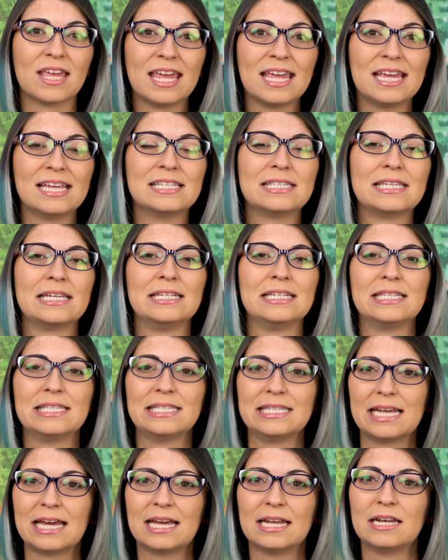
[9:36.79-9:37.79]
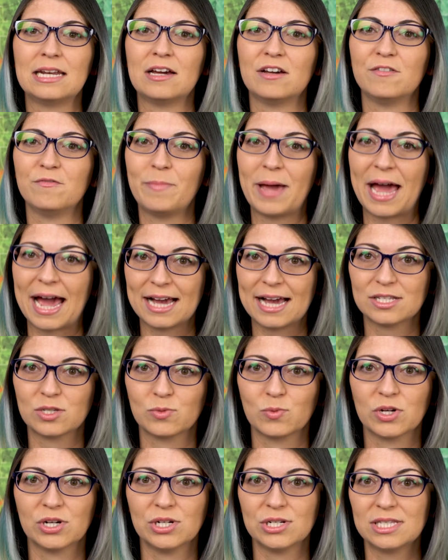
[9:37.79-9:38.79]
keys instead of
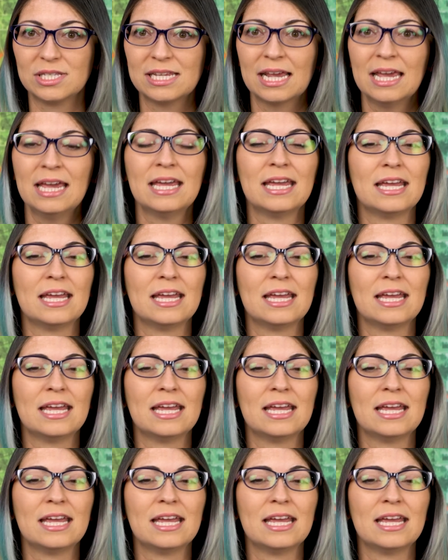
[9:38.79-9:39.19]
passwords.